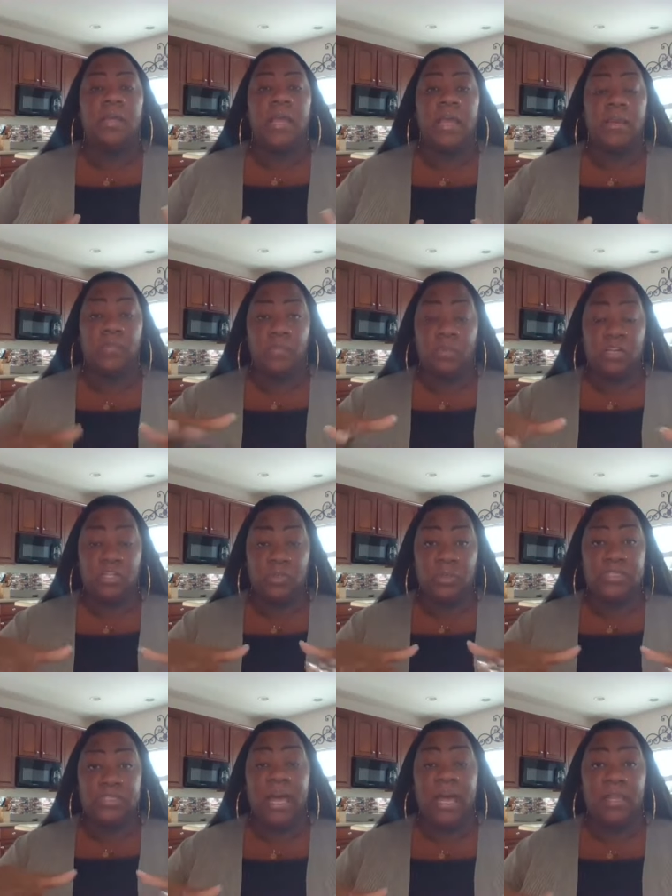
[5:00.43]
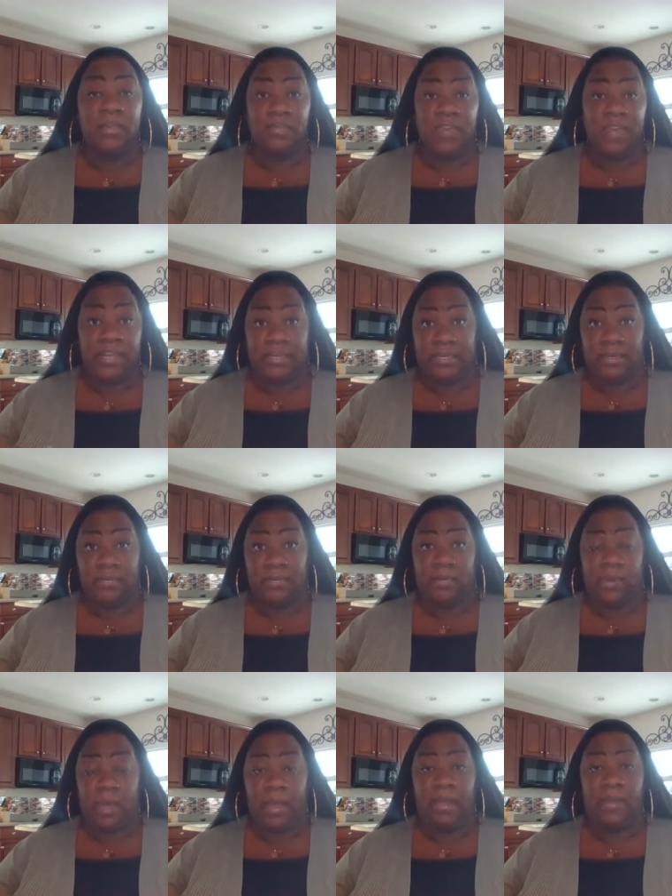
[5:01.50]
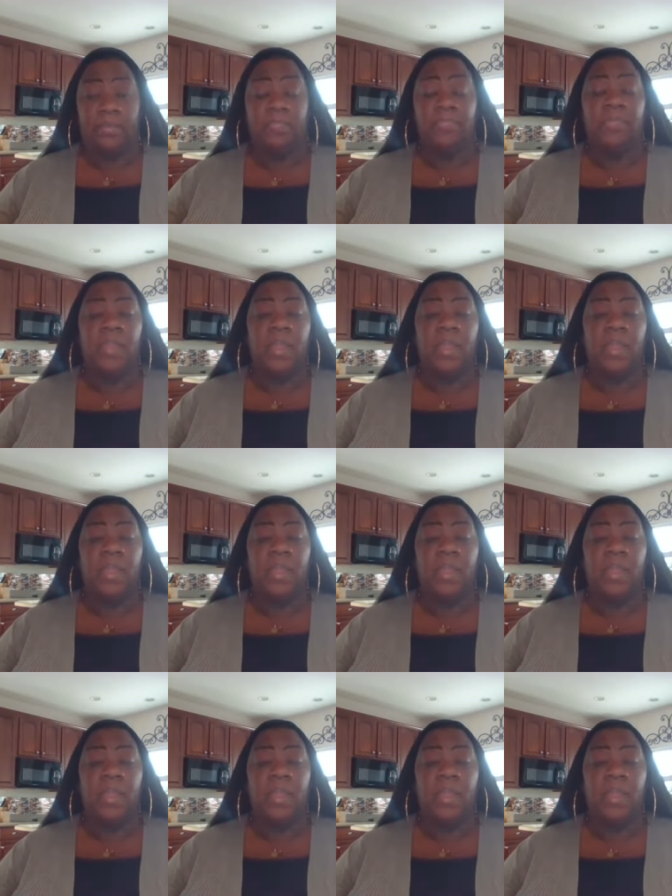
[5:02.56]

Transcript: and it, which was elevated, okay?